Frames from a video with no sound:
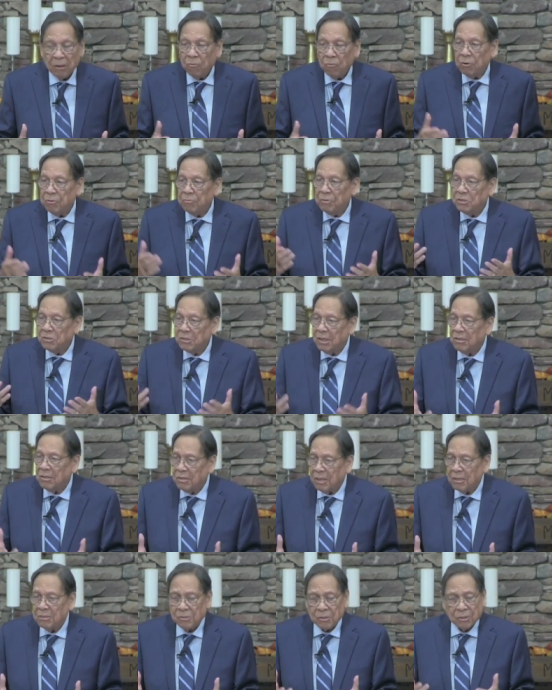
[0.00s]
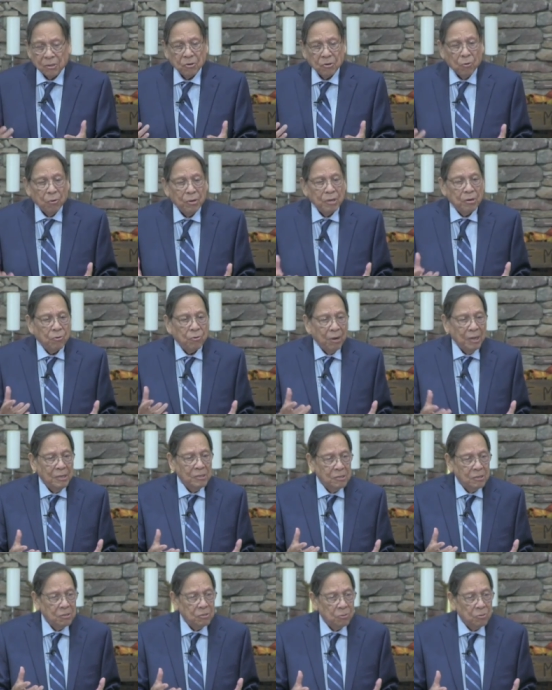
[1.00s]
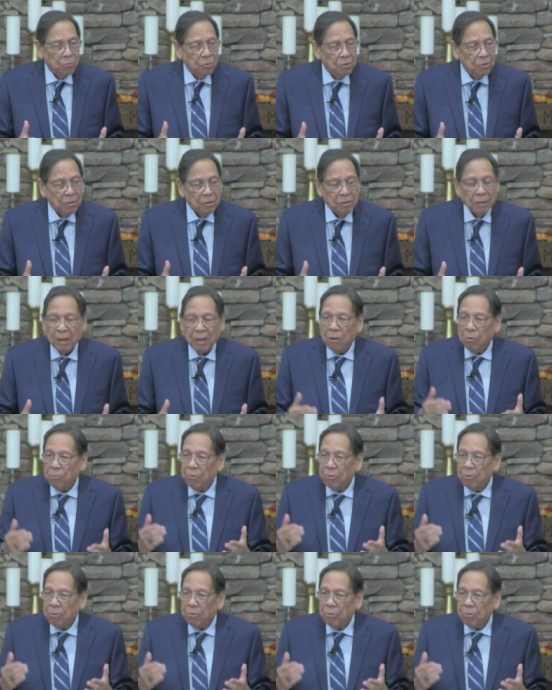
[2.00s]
When we see things that are going crazy in the world,